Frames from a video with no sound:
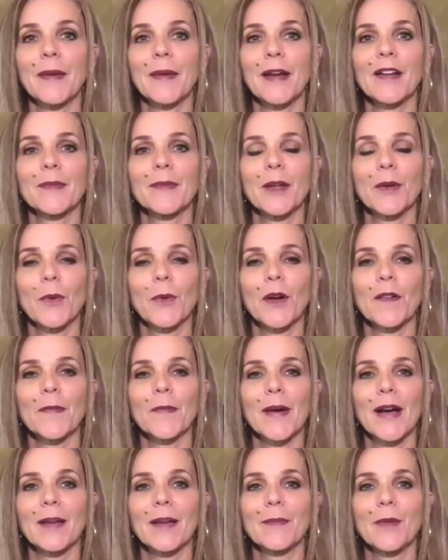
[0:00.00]
might have been one of
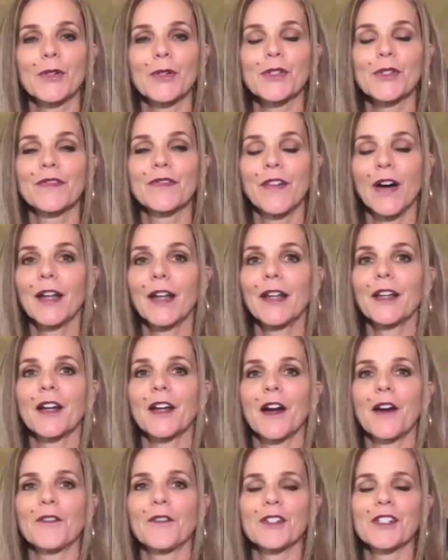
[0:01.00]
my most fun
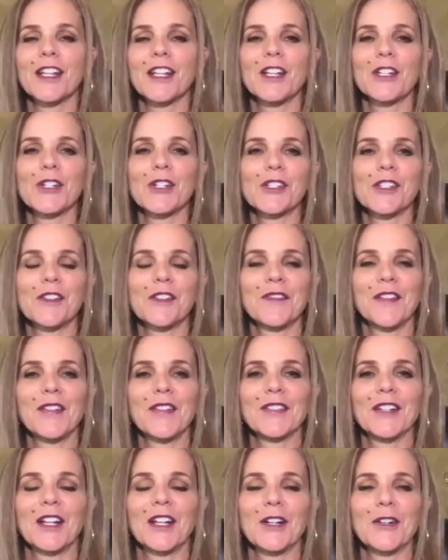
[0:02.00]
conversations and
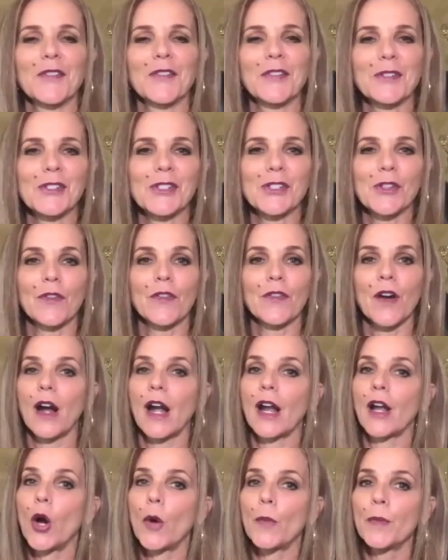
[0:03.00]
favorite interviews so far.
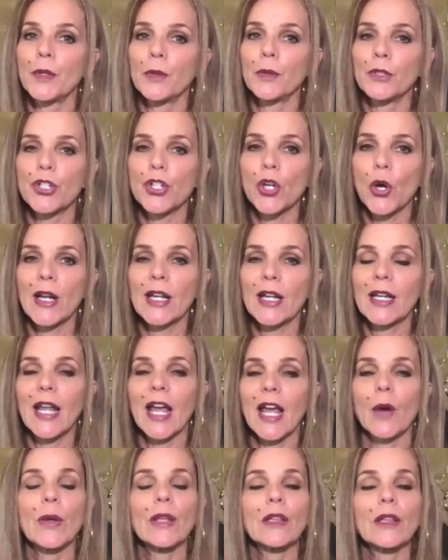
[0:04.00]
I hope you enjoyed it,
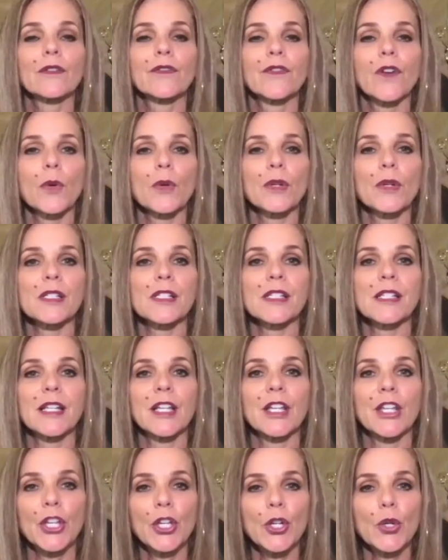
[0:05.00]
and we look forward to
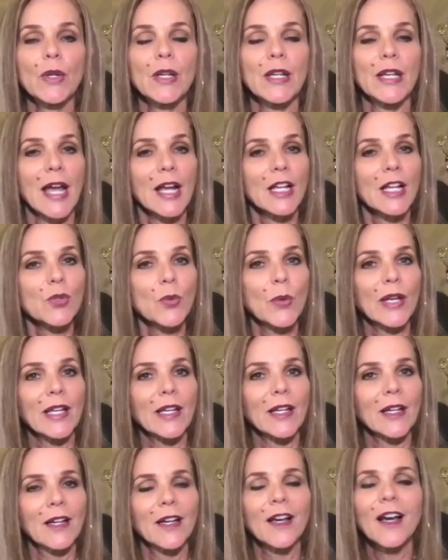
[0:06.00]
seeing you next
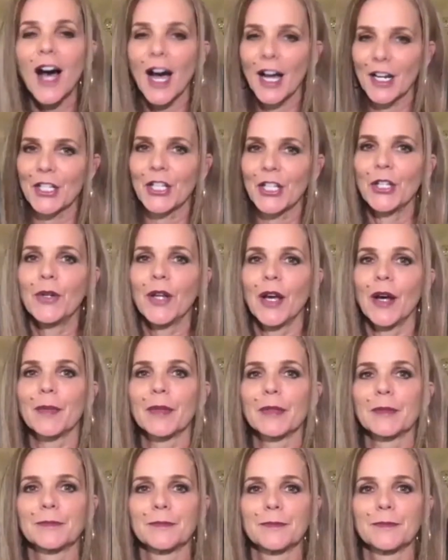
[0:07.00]
week on Q'd Up.